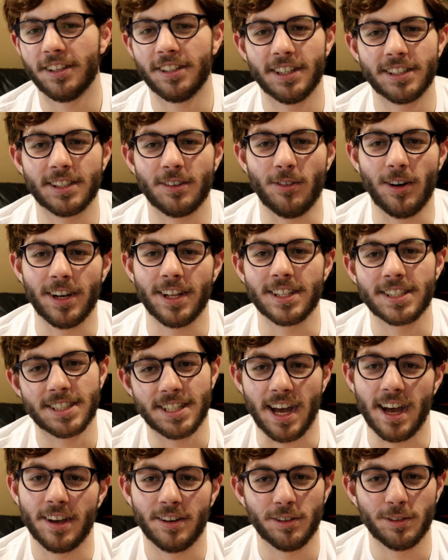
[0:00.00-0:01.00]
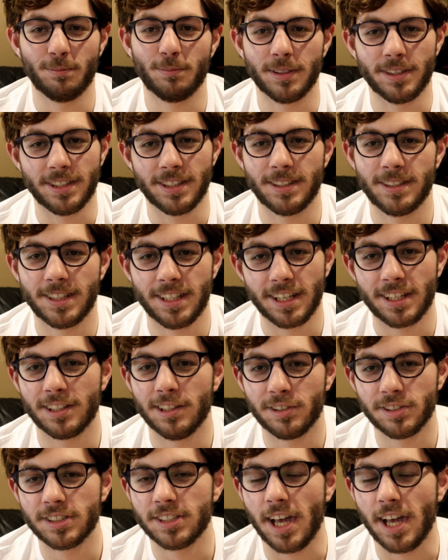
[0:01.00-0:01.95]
He doesn't want it styled, particular